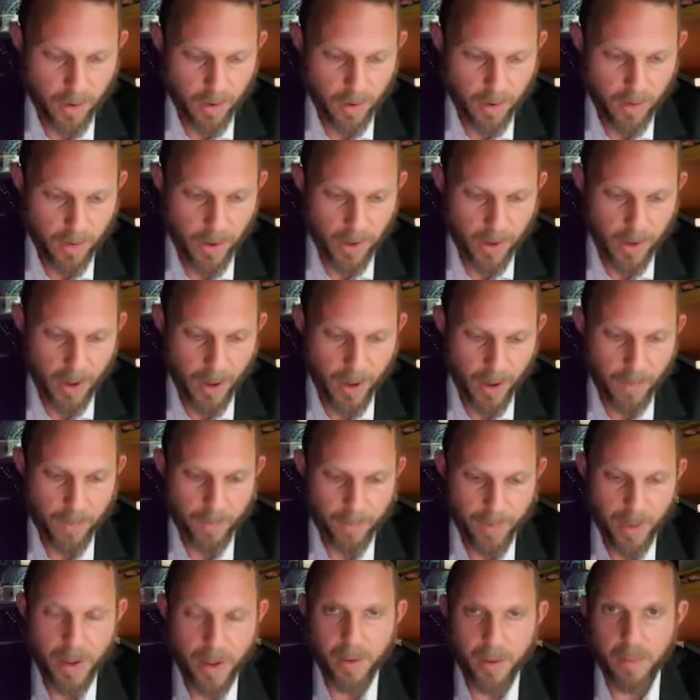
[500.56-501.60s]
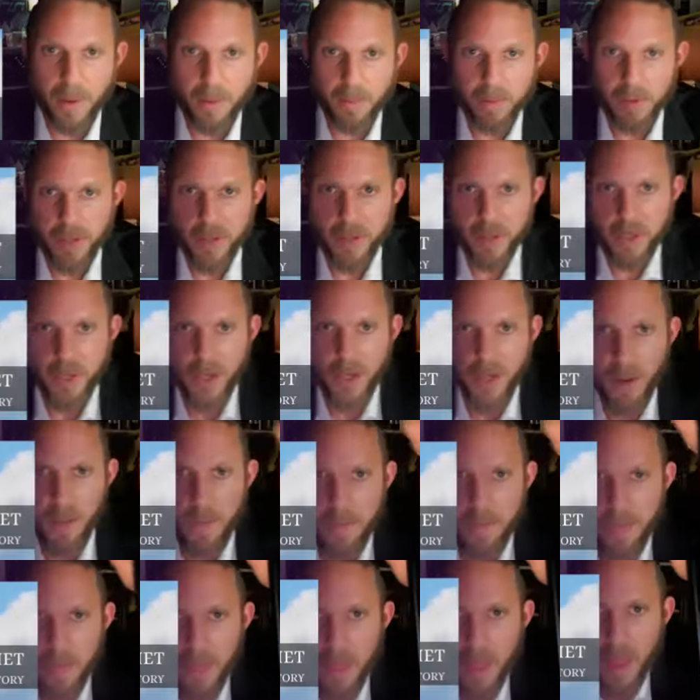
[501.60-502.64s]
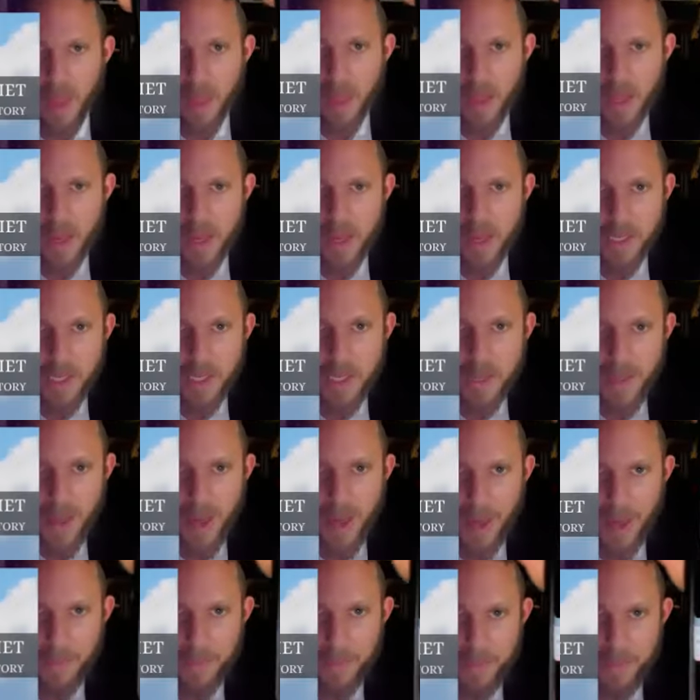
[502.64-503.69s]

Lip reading: There you go. Now you'll be able to see. See that?